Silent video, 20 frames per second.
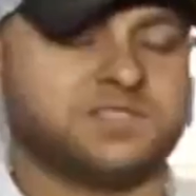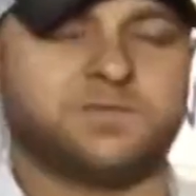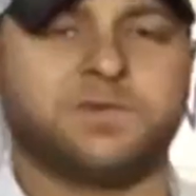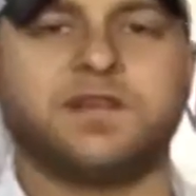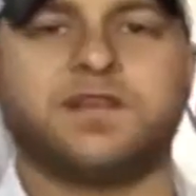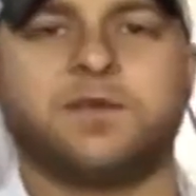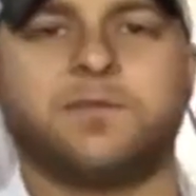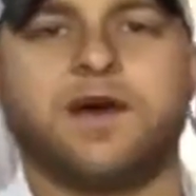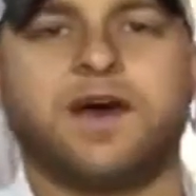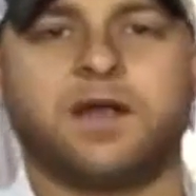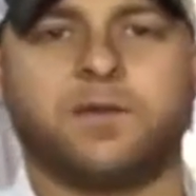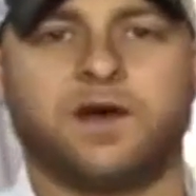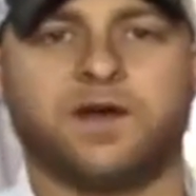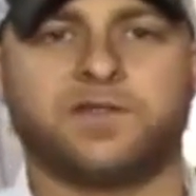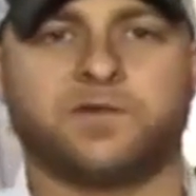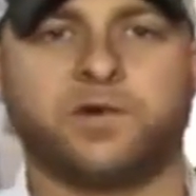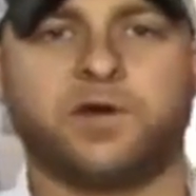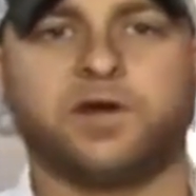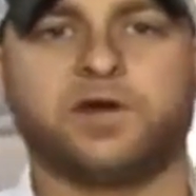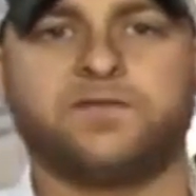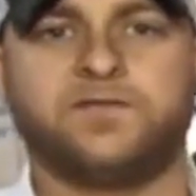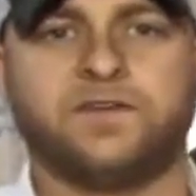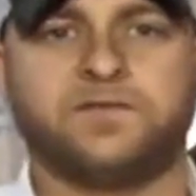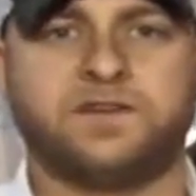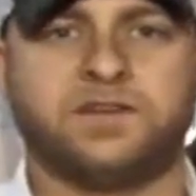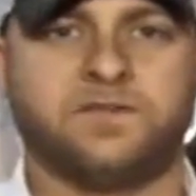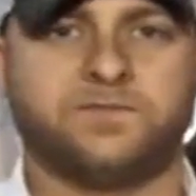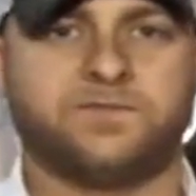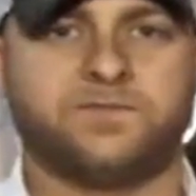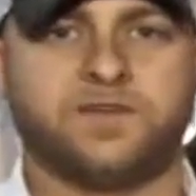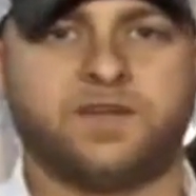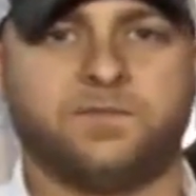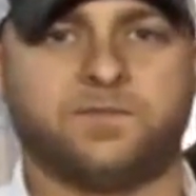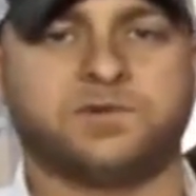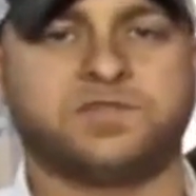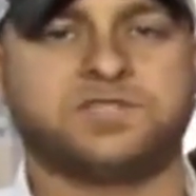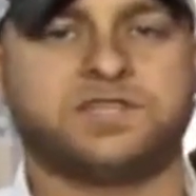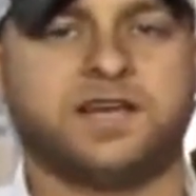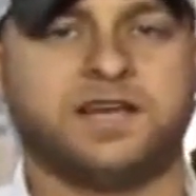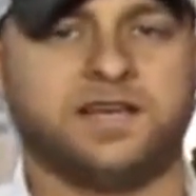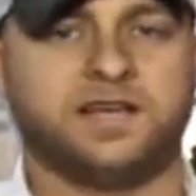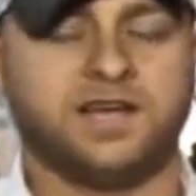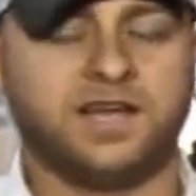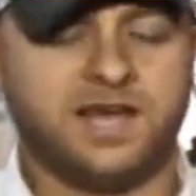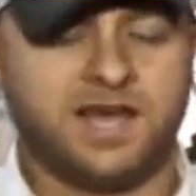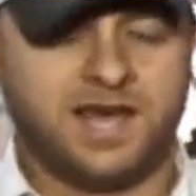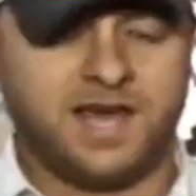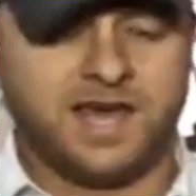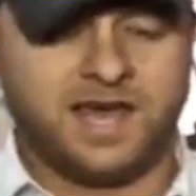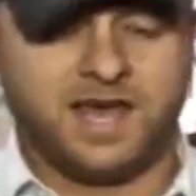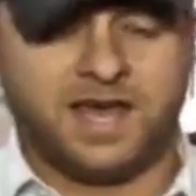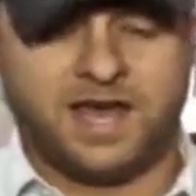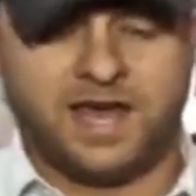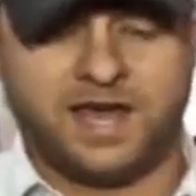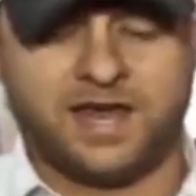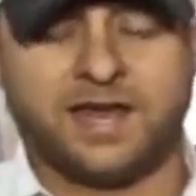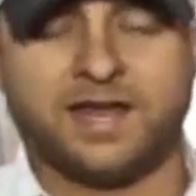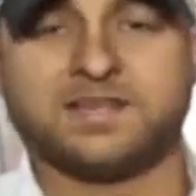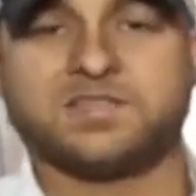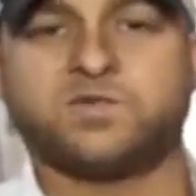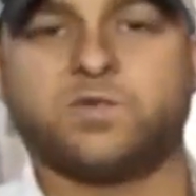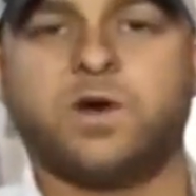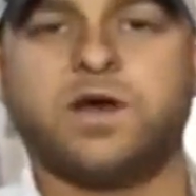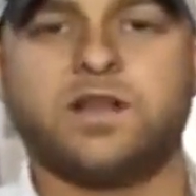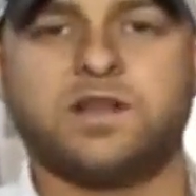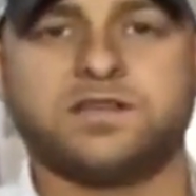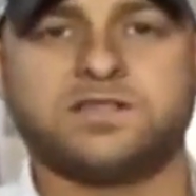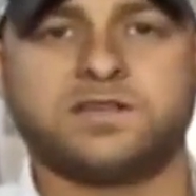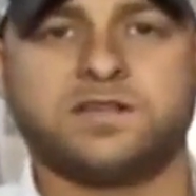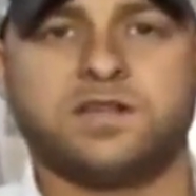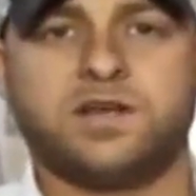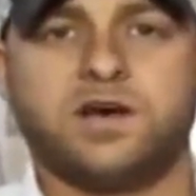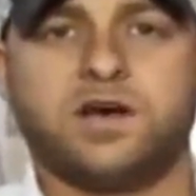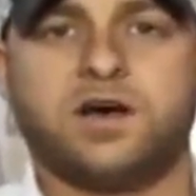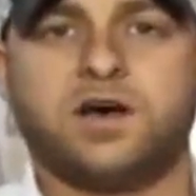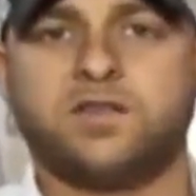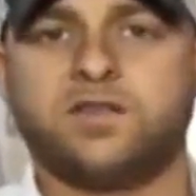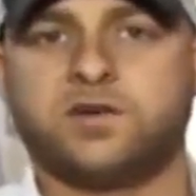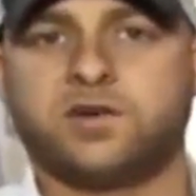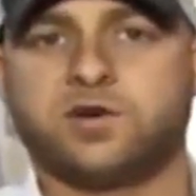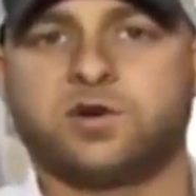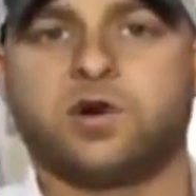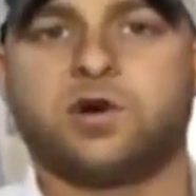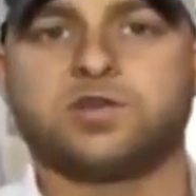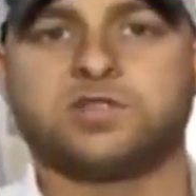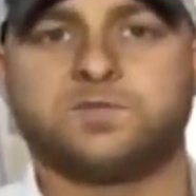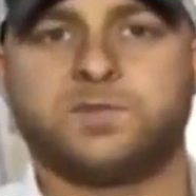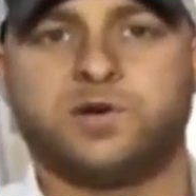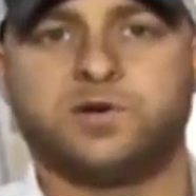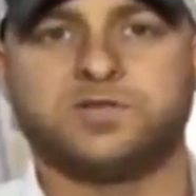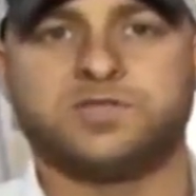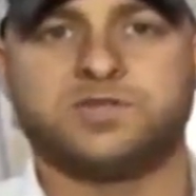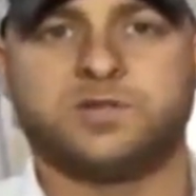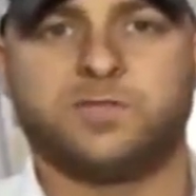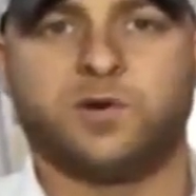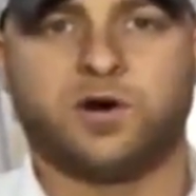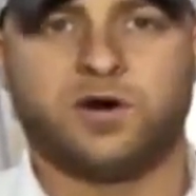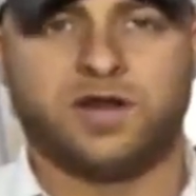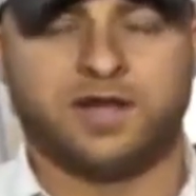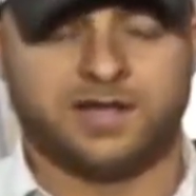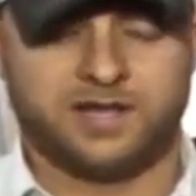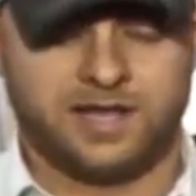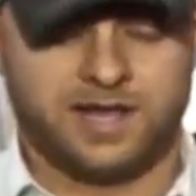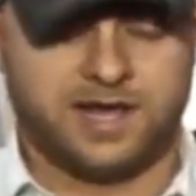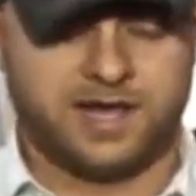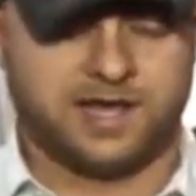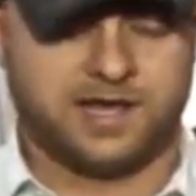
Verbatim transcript: that's spitting them out about 315 feet per second. And as well as other crossbows in the Barnett